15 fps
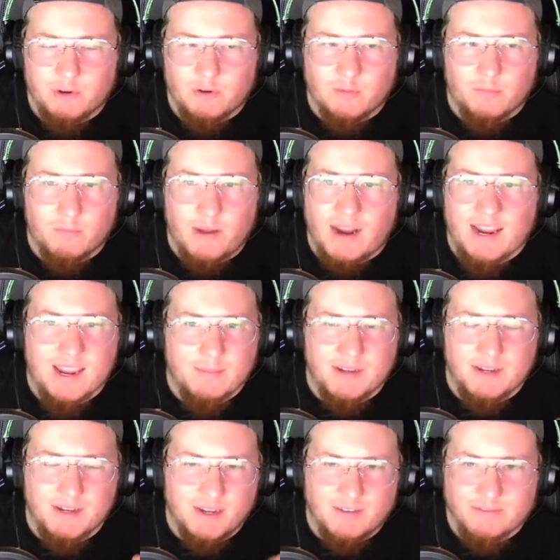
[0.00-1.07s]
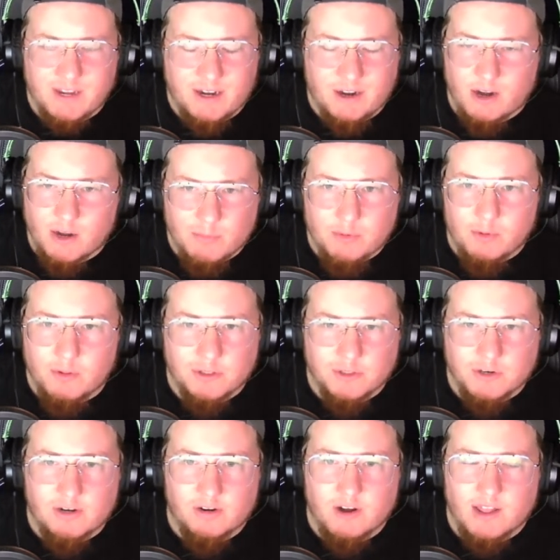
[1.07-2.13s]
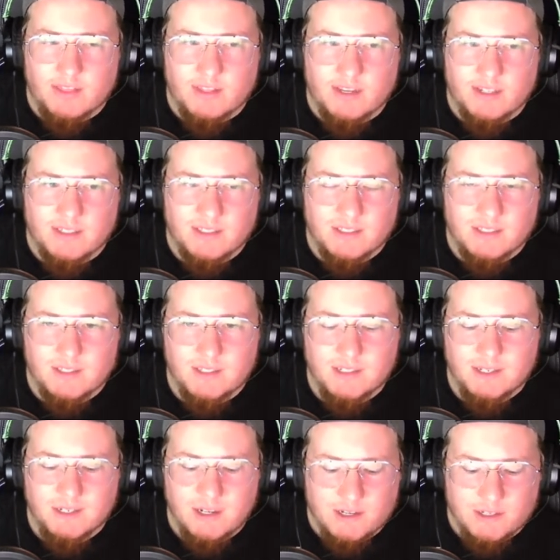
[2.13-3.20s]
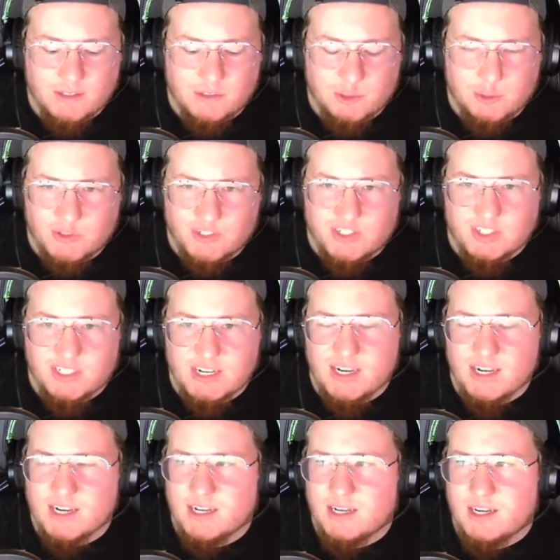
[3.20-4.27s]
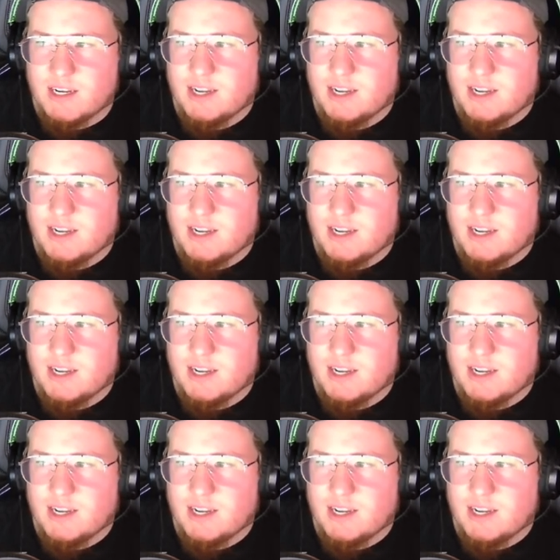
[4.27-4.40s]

Miami, if they are going to pull the trigger on this, to see